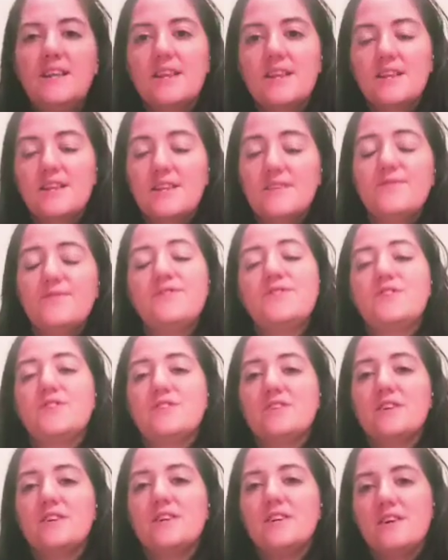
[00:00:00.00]
lift
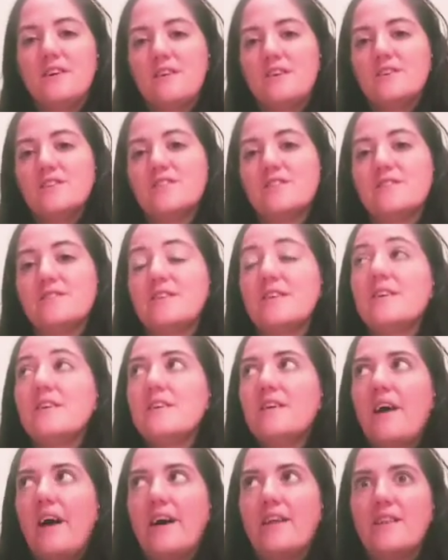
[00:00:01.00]
your arches
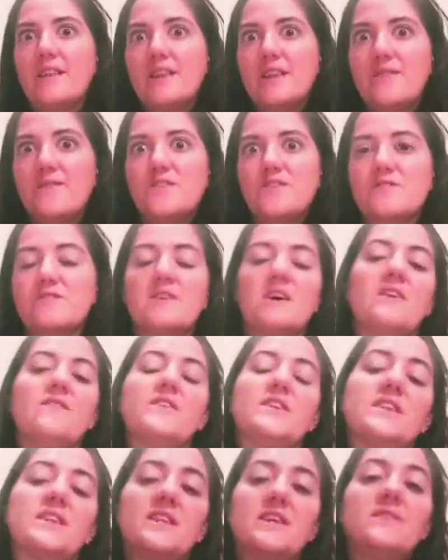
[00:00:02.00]
and lift yourself
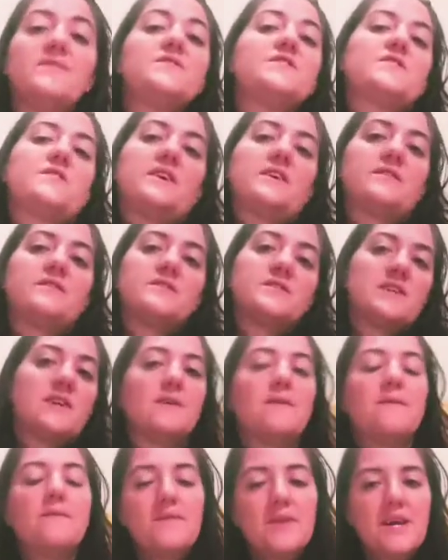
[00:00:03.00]
and lift your energy.
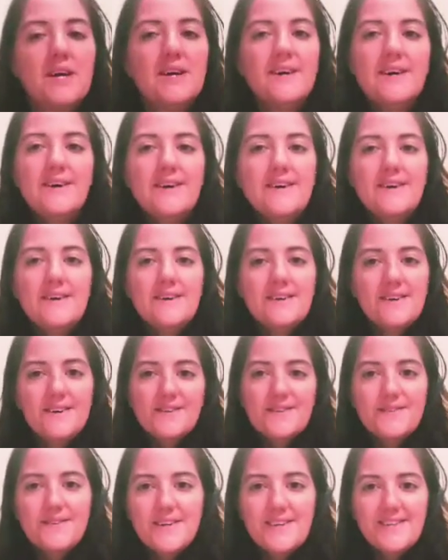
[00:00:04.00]
All
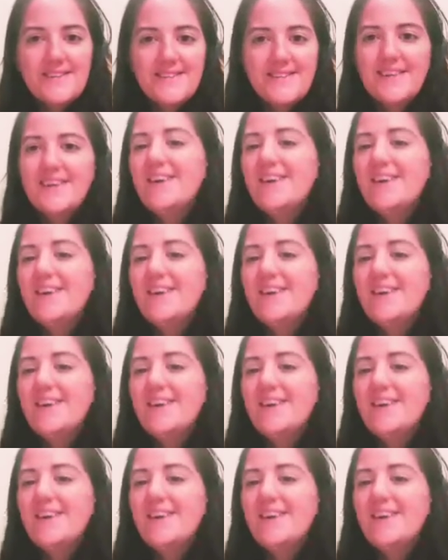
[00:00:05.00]
right.